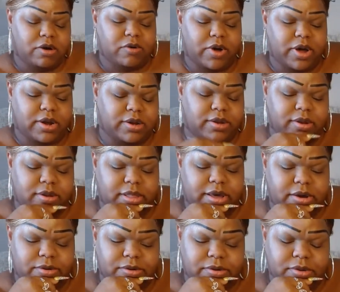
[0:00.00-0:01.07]
created the
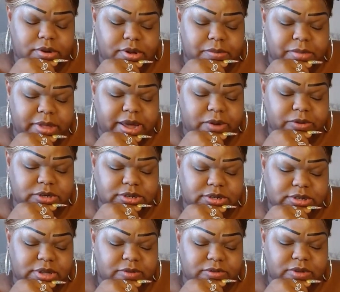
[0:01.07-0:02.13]
letter um, language and
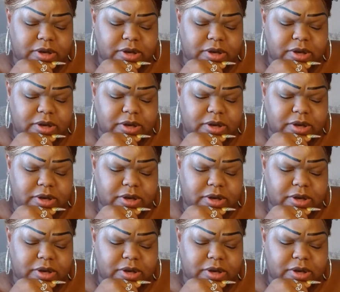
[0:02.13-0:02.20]
stuff.